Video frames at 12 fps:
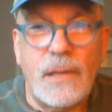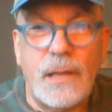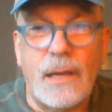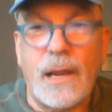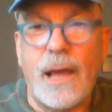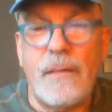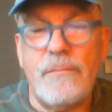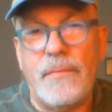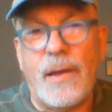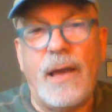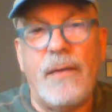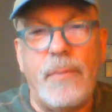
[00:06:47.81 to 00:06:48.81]
and I,
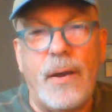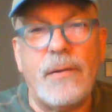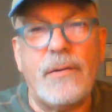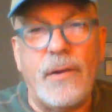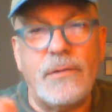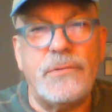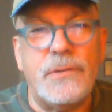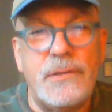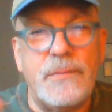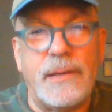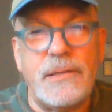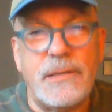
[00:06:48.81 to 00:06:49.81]
I bought
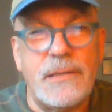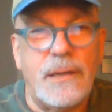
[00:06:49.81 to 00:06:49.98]
groceries by just